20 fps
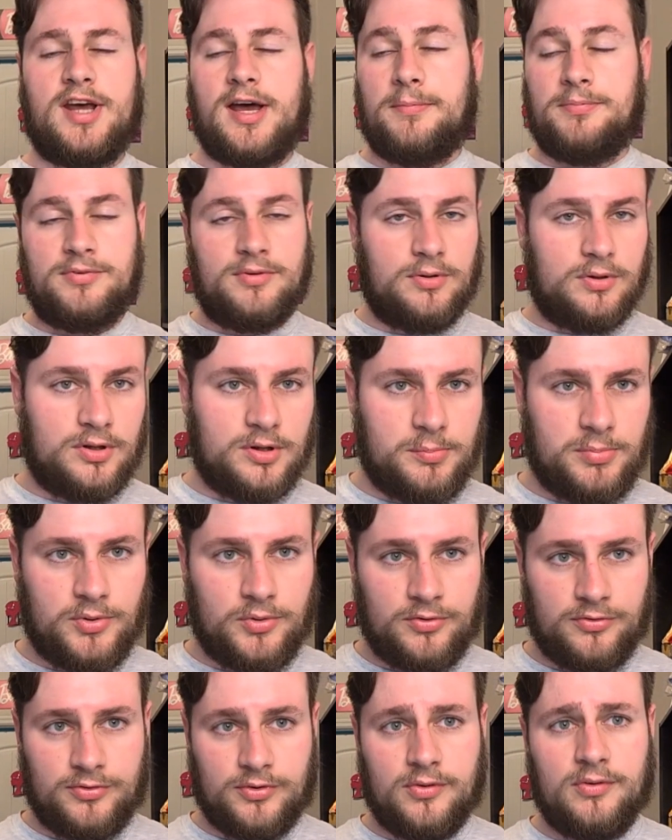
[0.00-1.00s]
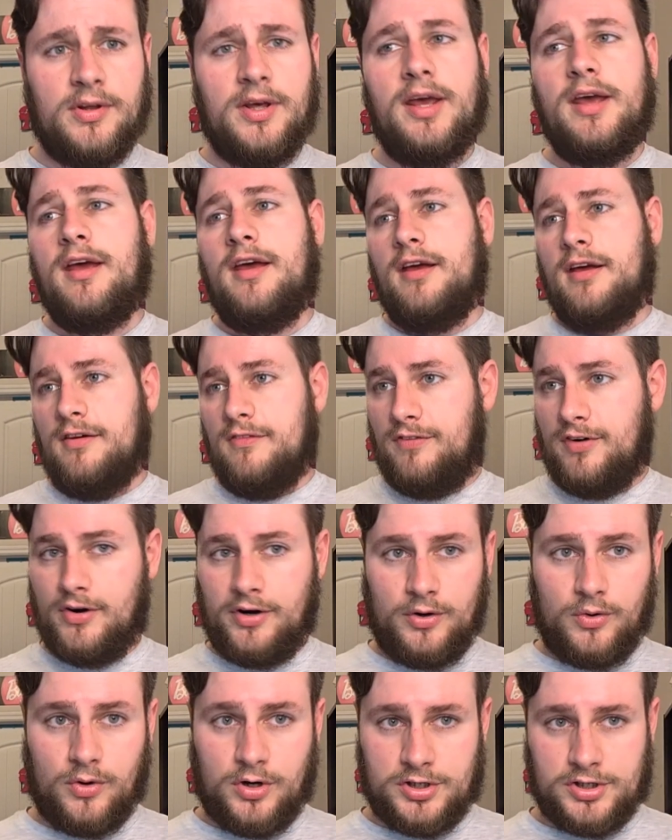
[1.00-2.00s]
absolutely beautiful.
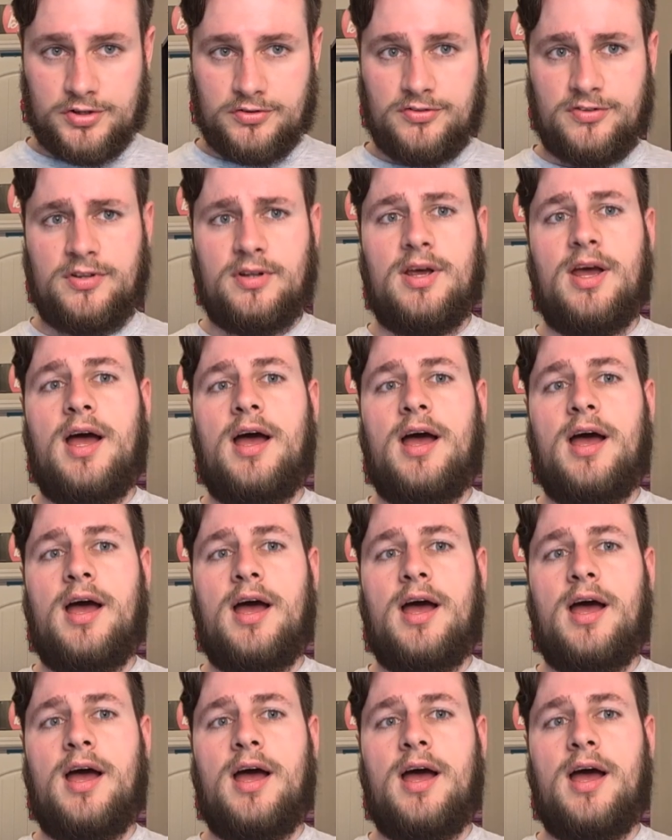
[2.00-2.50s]
Very gorgeous.